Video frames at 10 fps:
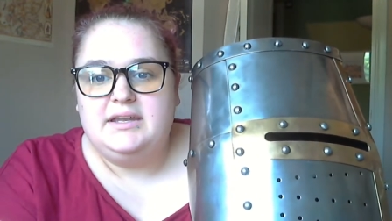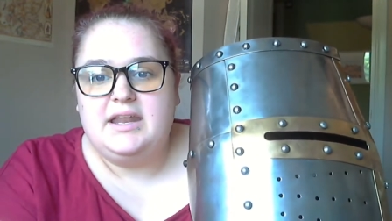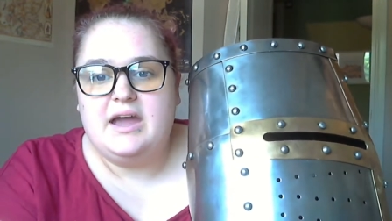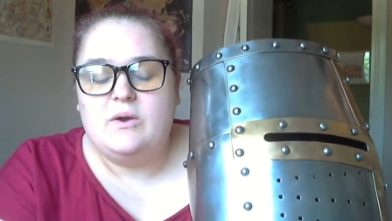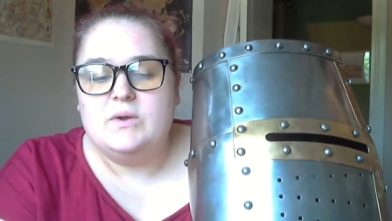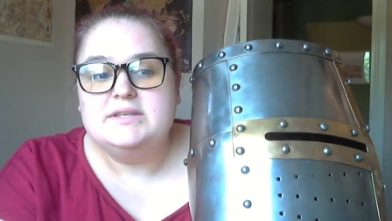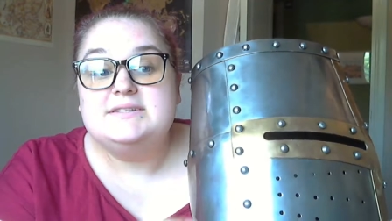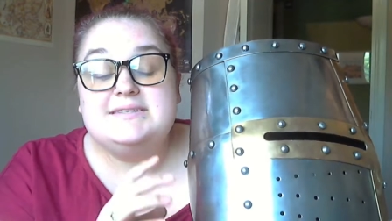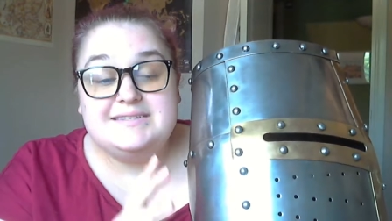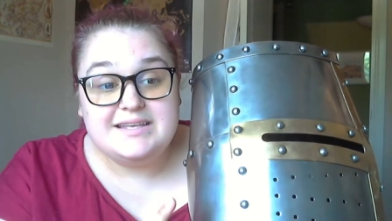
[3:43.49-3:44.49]
Now,
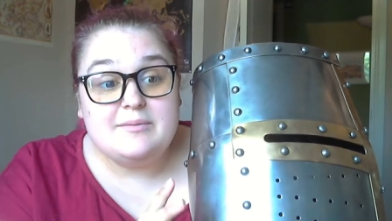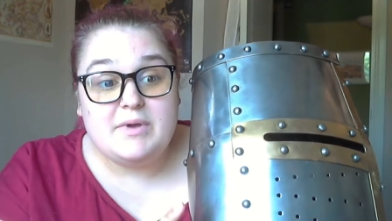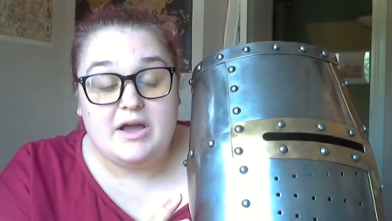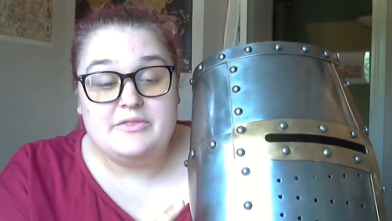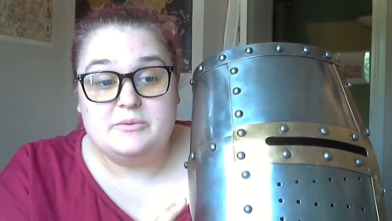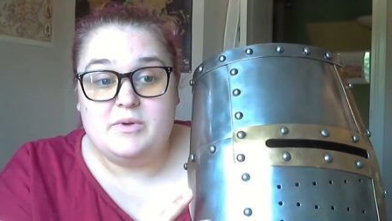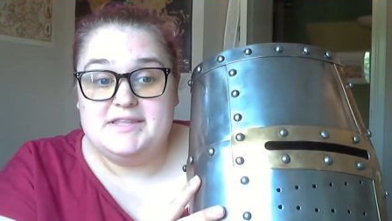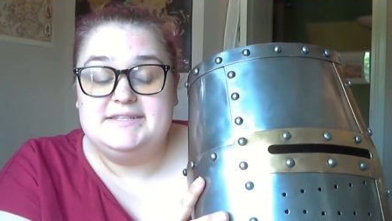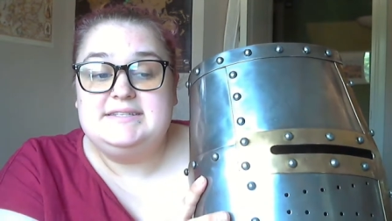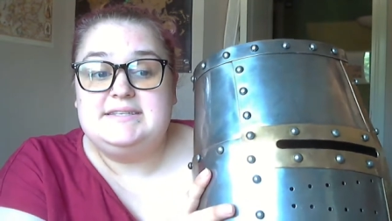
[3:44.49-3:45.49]
some other
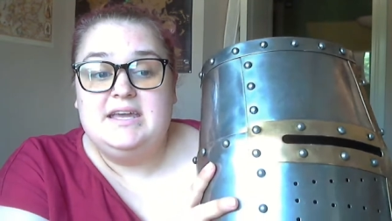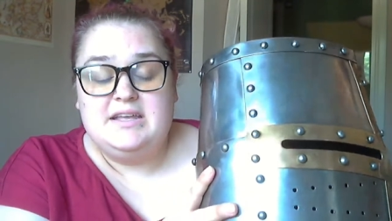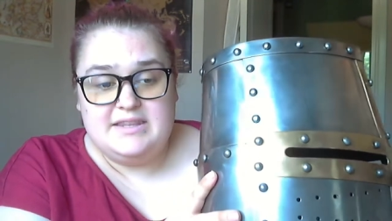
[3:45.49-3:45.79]
ones